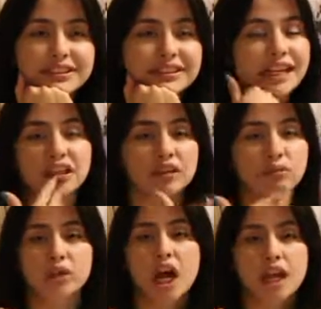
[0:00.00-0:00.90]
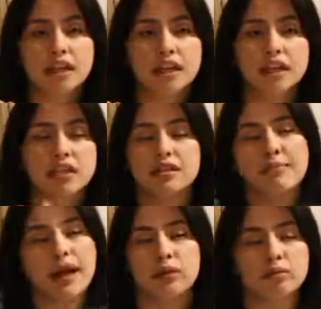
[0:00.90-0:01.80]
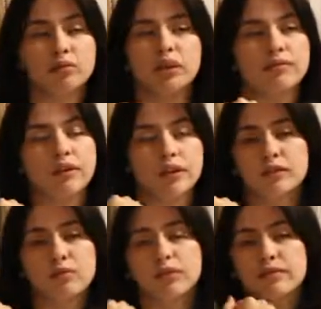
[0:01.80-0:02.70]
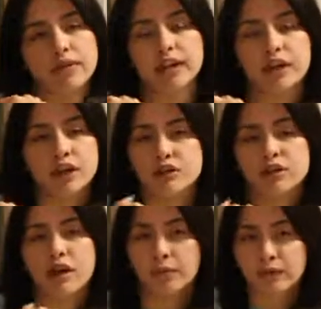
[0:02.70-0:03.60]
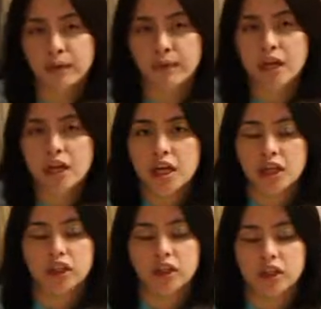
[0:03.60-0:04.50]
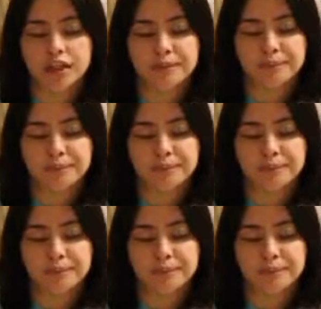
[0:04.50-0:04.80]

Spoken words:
Yeah, look, it doesn't matter what fucking country you come from. Look,